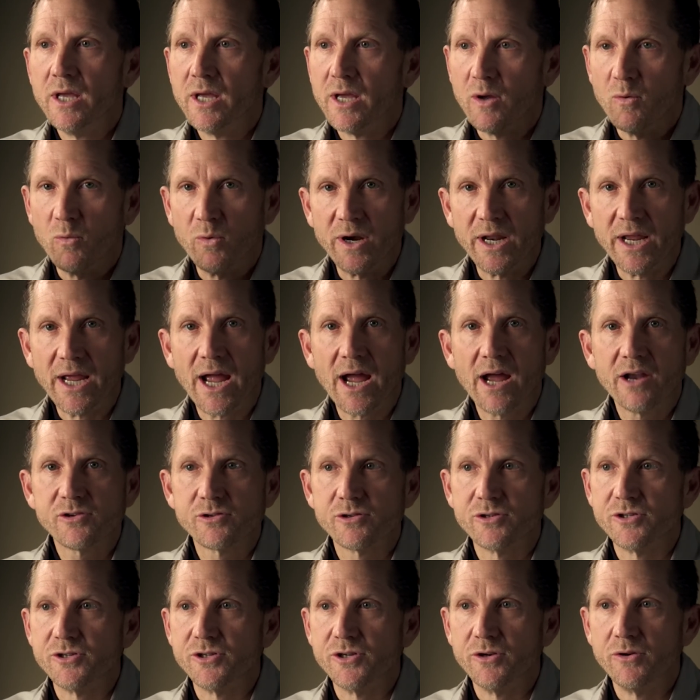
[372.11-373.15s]
And when he
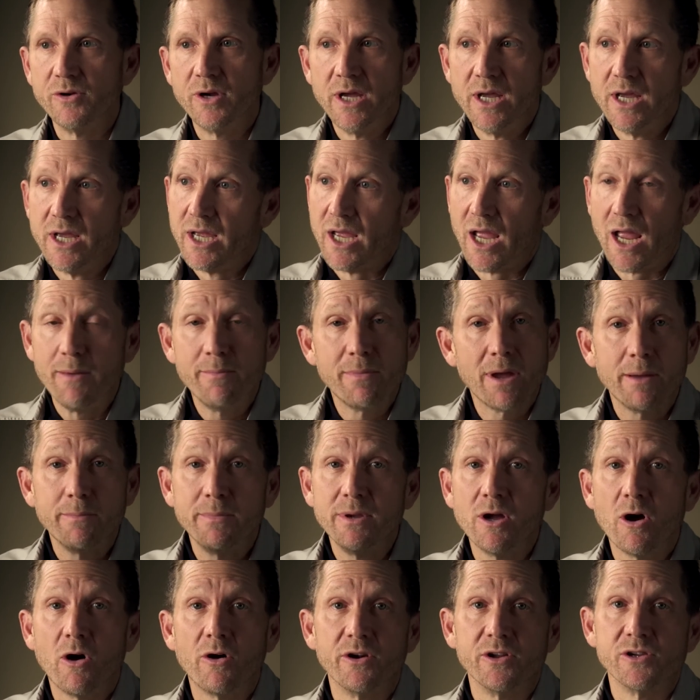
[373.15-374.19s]
answers you, he may
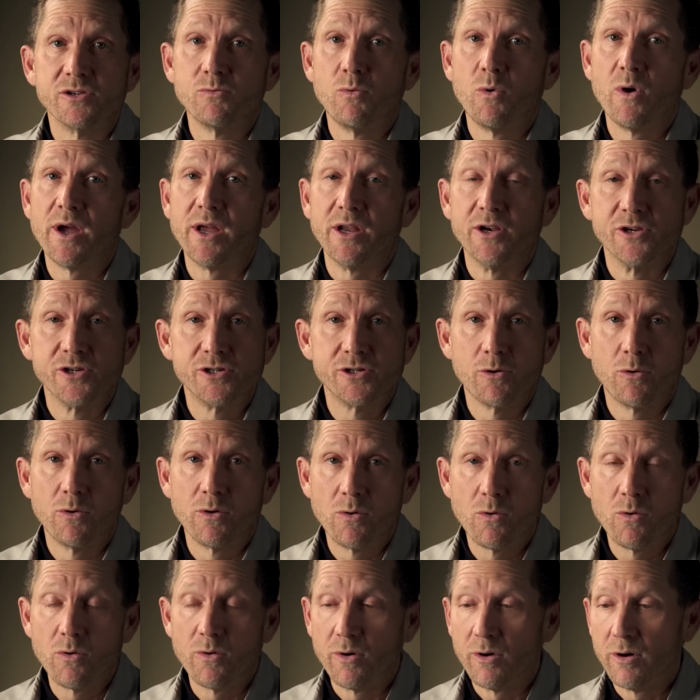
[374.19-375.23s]
be on his way in short
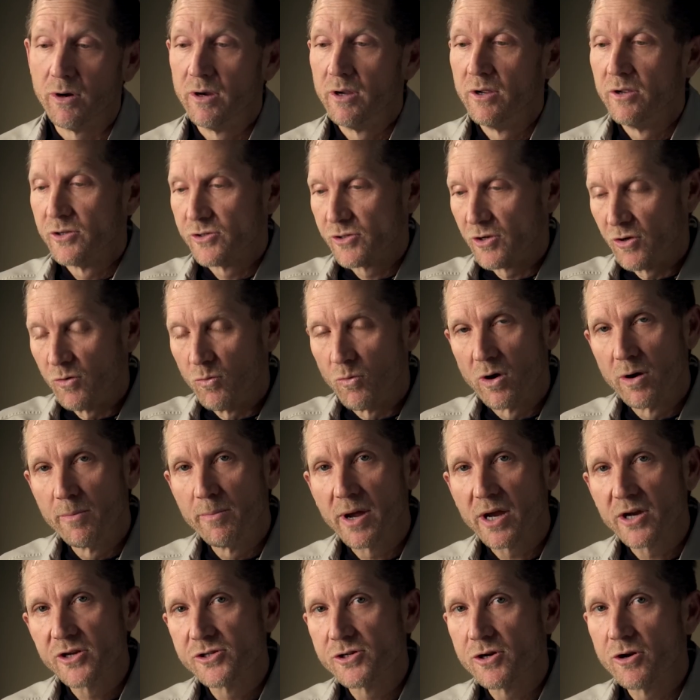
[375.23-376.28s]
order. So you want to
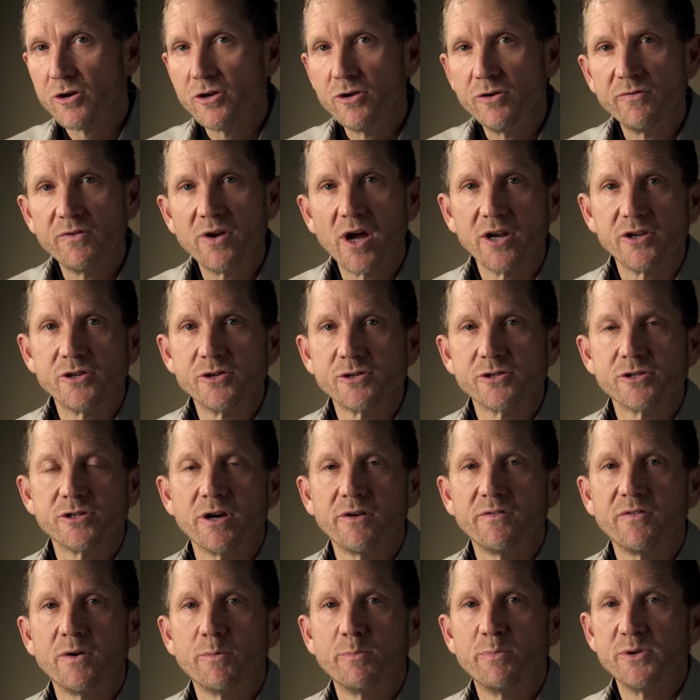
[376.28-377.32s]
make sure you've got
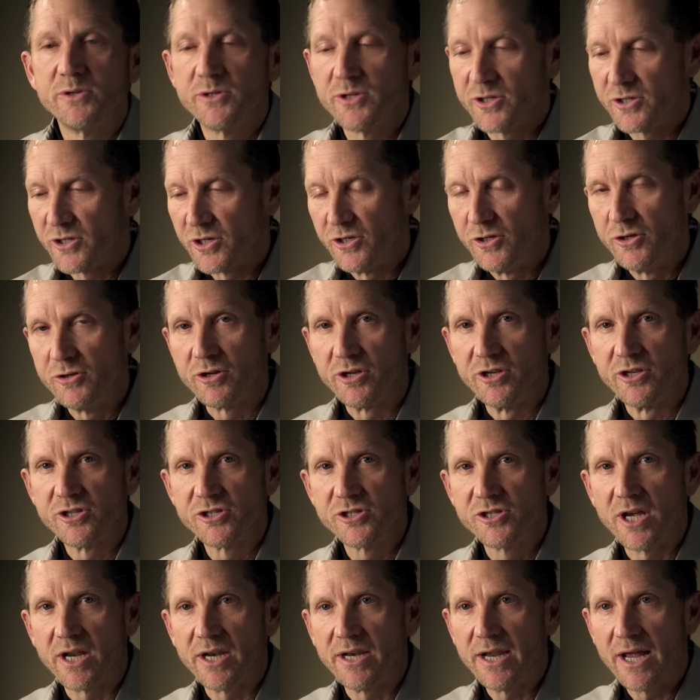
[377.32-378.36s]
yourself in a position you can
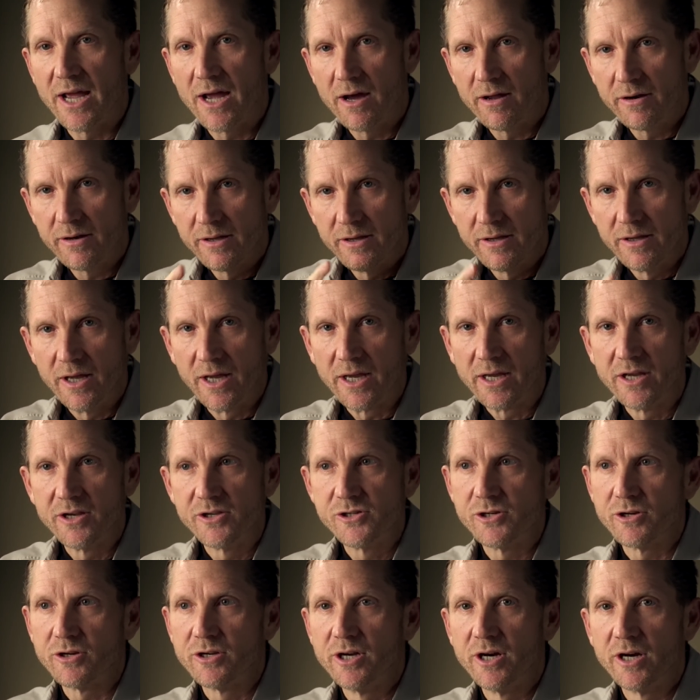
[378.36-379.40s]
sit down and
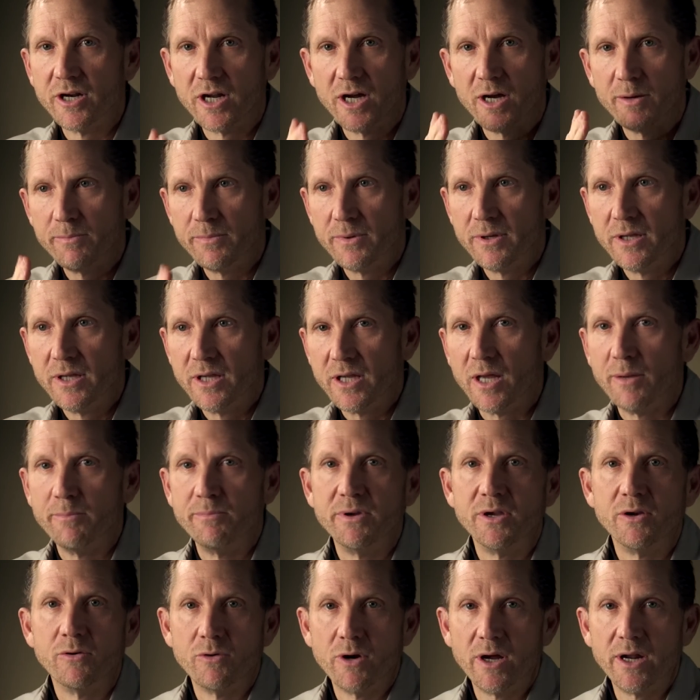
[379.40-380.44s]
get your gun up and
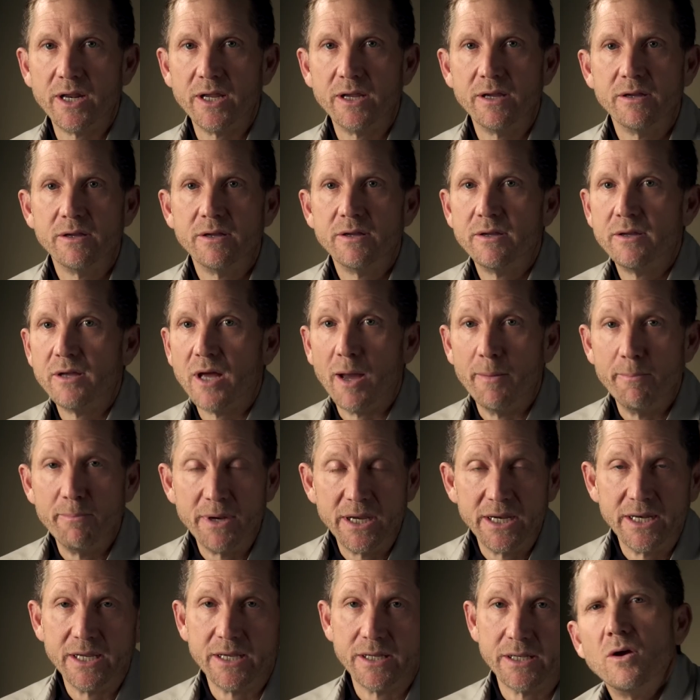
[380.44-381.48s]
be ready
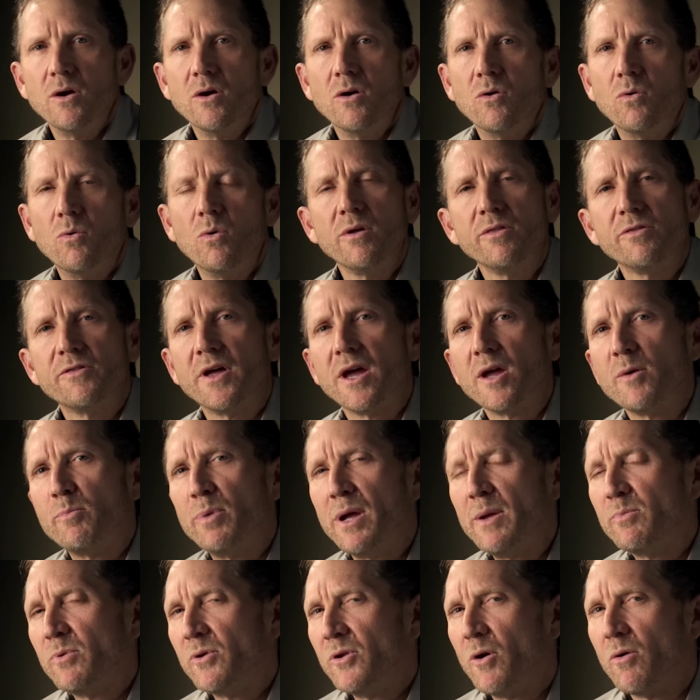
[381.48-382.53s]
immediately. One thing
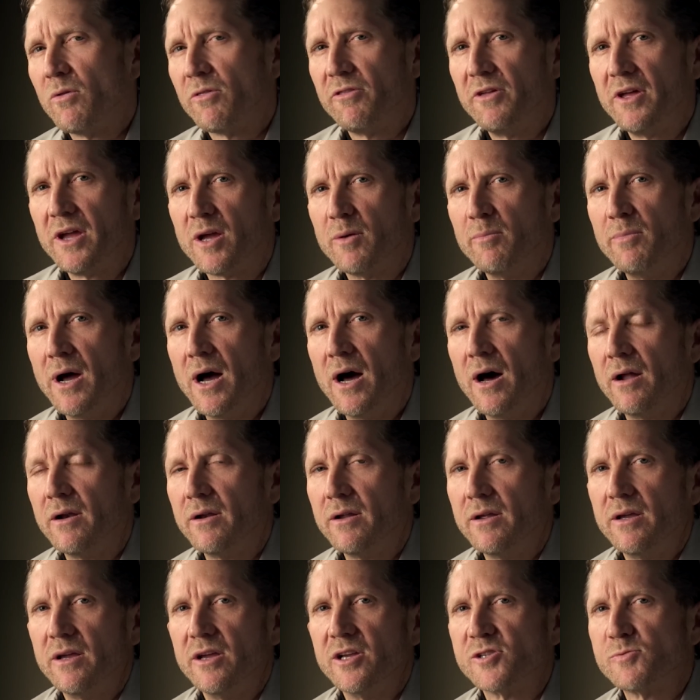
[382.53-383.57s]
people don't think about
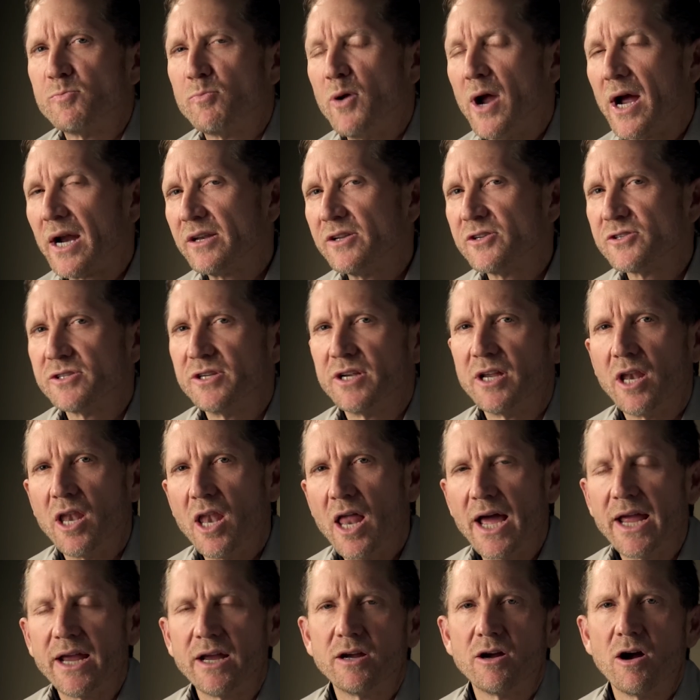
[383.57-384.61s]
is practicing
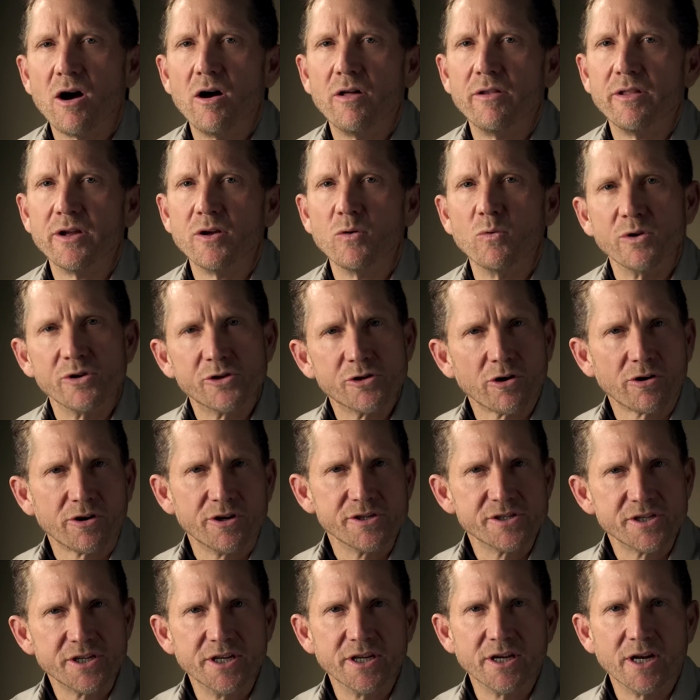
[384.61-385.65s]
light calling when
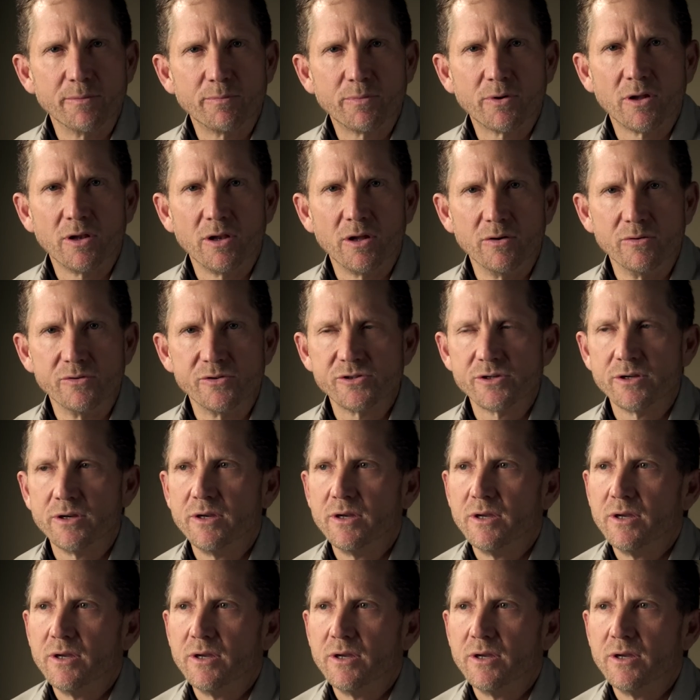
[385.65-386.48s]
turkeys get up close.